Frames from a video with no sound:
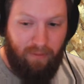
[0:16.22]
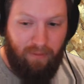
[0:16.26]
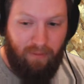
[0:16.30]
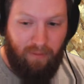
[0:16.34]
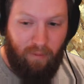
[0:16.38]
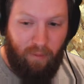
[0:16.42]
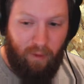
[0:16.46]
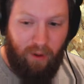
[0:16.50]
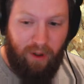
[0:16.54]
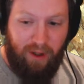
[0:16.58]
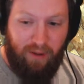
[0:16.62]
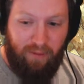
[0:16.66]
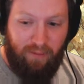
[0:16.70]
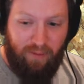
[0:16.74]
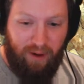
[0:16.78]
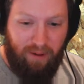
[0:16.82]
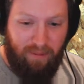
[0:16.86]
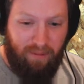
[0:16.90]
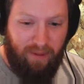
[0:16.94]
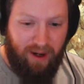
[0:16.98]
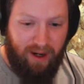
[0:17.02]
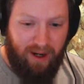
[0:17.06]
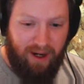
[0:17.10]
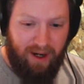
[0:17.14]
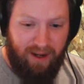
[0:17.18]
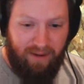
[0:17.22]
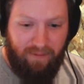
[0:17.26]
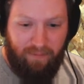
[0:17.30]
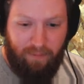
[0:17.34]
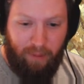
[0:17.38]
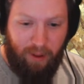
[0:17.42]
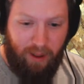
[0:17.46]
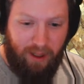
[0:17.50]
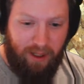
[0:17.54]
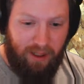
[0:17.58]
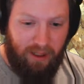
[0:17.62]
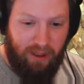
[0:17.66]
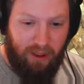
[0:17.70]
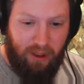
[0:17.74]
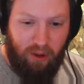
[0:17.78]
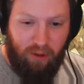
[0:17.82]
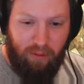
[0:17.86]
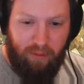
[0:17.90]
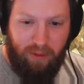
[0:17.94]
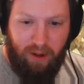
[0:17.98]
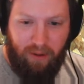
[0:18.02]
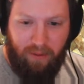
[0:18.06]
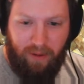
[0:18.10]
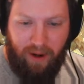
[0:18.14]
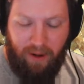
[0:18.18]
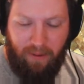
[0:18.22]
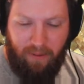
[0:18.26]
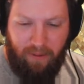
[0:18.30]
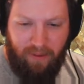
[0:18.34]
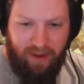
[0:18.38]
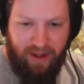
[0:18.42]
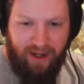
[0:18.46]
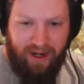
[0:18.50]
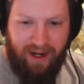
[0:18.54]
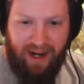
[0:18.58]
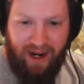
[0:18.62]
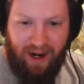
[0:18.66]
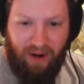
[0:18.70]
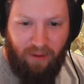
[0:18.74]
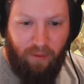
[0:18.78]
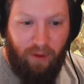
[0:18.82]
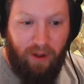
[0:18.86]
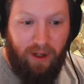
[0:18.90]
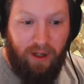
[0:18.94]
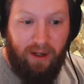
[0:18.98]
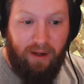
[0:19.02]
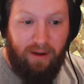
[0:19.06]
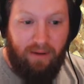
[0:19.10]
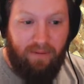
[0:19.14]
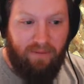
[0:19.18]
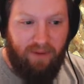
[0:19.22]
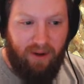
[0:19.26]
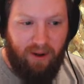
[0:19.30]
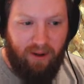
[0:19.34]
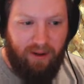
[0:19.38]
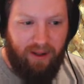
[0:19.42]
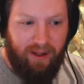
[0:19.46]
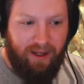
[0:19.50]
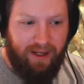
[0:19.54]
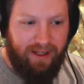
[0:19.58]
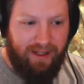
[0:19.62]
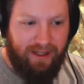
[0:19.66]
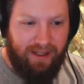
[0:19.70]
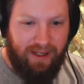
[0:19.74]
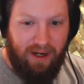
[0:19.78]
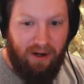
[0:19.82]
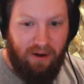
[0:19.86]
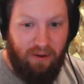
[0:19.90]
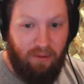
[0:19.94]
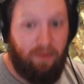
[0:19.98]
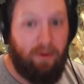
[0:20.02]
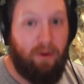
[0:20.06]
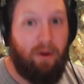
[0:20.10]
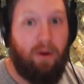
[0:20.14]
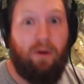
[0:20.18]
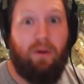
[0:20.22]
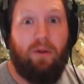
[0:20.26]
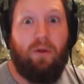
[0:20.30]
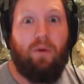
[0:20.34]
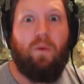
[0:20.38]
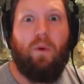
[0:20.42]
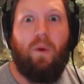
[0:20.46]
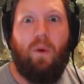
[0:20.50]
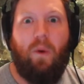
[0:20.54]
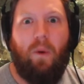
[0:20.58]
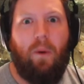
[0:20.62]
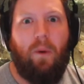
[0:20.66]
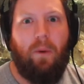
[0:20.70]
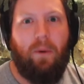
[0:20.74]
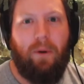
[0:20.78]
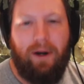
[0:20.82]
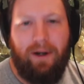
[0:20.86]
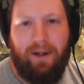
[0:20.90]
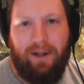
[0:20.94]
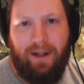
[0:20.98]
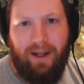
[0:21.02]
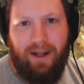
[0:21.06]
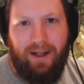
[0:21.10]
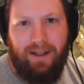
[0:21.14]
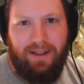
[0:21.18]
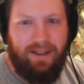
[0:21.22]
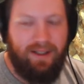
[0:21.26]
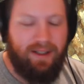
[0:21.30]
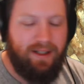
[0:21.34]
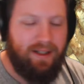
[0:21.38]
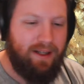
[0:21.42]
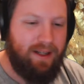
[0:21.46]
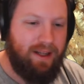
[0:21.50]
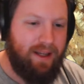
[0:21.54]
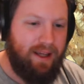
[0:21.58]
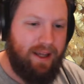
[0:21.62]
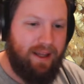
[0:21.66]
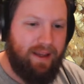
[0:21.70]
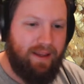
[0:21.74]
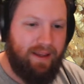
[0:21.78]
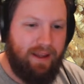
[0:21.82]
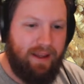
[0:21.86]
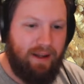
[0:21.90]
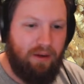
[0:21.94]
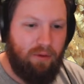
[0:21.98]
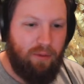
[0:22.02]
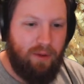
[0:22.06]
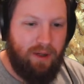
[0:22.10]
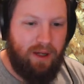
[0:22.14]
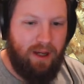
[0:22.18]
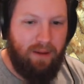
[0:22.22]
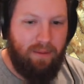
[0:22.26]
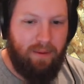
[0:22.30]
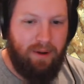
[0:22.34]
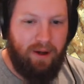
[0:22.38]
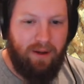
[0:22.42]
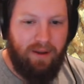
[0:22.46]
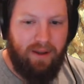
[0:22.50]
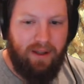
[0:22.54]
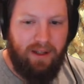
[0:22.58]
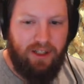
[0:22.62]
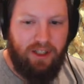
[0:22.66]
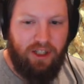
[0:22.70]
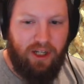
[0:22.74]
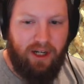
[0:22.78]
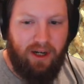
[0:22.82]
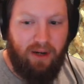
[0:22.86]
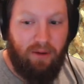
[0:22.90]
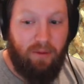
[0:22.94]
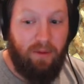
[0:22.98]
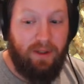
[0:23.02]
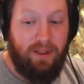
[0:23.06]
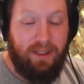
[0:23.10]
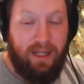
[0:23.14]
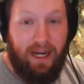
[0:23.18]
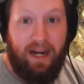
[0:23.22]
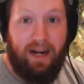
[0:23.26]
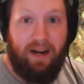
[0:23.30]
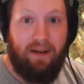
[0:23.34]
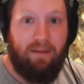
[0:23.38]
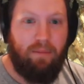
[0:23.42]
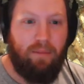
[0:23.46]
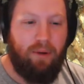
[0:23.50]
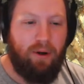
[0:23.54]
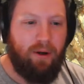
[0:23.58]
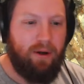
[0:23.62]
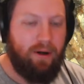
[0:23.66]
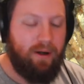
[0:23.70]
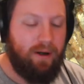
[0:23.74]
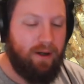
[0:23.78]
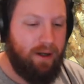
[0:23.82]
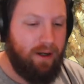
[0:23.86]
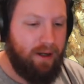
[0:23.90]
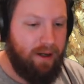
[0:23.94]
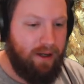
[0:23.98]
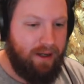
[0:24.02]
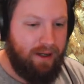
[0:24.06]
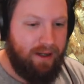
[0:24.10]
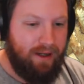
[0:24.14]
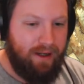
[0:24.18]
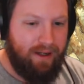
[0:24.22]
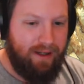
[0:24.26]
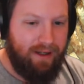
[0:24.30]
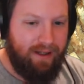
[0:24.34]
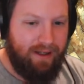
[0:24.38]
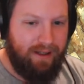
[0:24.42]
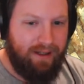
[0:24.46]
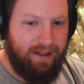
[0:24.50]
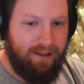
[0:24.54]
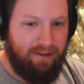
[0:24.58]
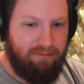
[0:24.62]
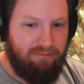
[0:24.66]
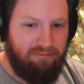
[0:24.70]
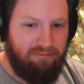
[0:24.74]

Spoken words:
Really fun mod. I've played a little bit around with it, and I really felt like, with all the World War I content that'll be coming on the channel with Tannenberg, why